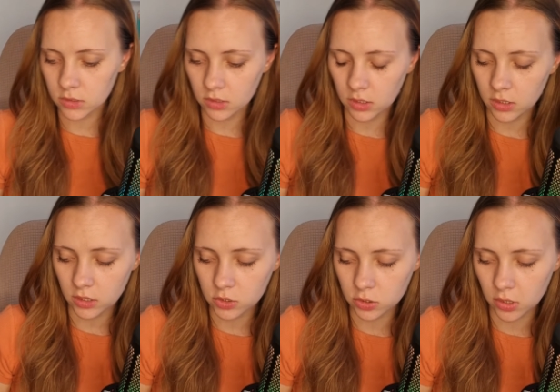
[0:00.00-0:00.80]

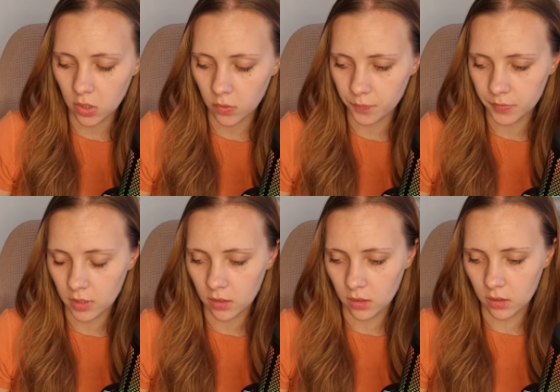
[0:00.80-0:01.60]
Uh, so
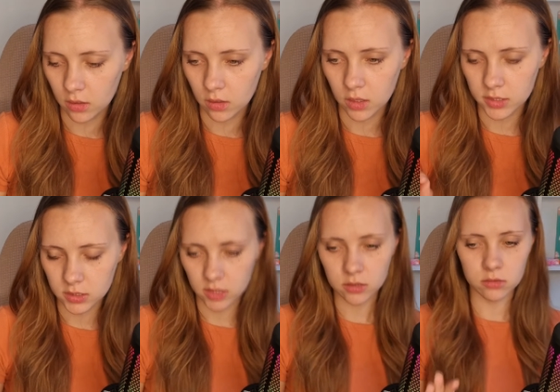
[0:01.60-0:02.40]
I
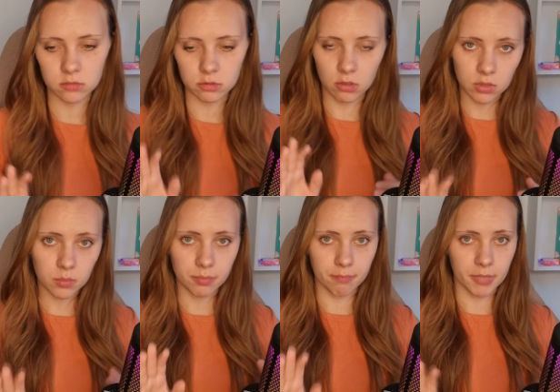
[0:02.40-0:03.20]
started slowly
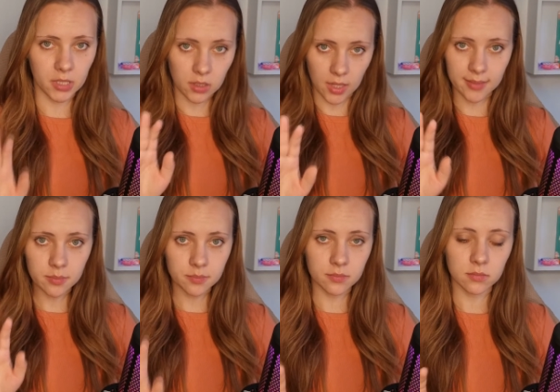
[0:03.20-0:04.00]
backing up
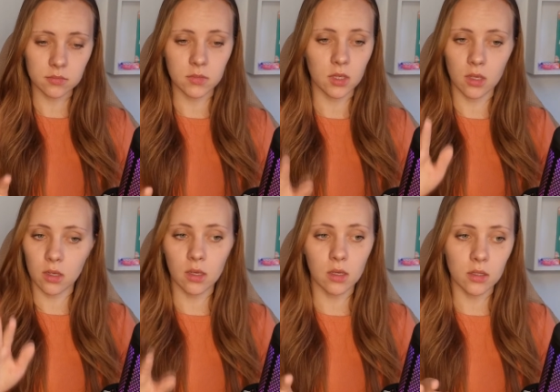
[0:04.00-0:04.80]

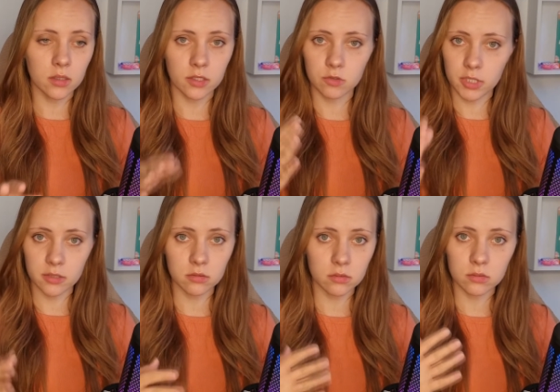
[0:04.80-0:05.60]
and like
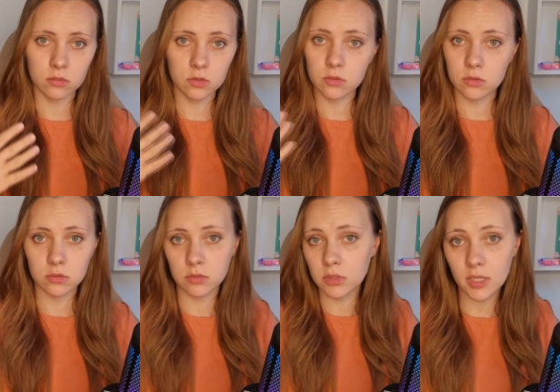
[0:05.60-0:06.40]
trying
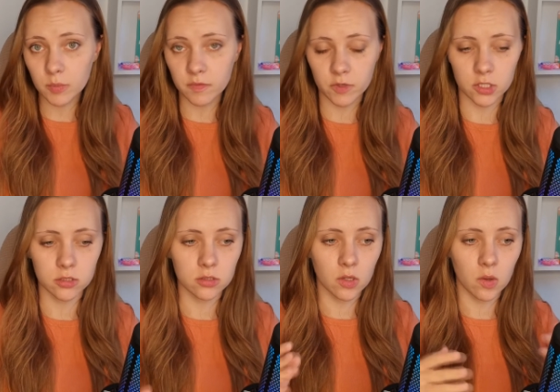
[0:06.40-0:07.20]
to do it calmly
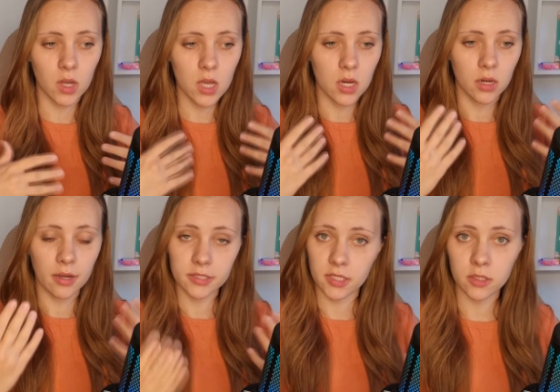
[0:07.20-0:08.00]
first. So
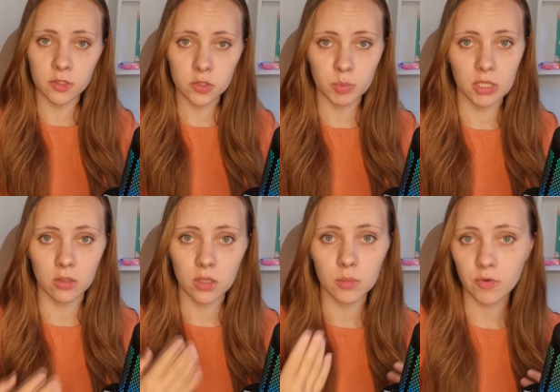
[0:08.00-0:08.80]
I started to speak
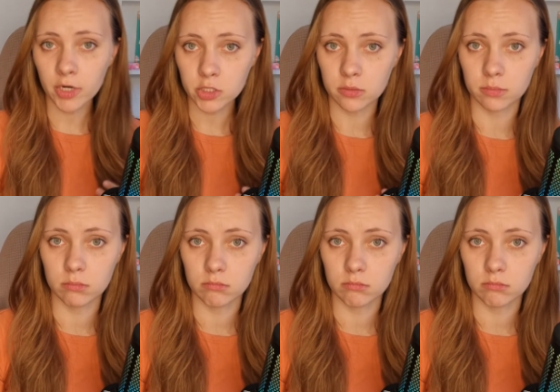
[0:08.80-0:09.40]
to him in Russian.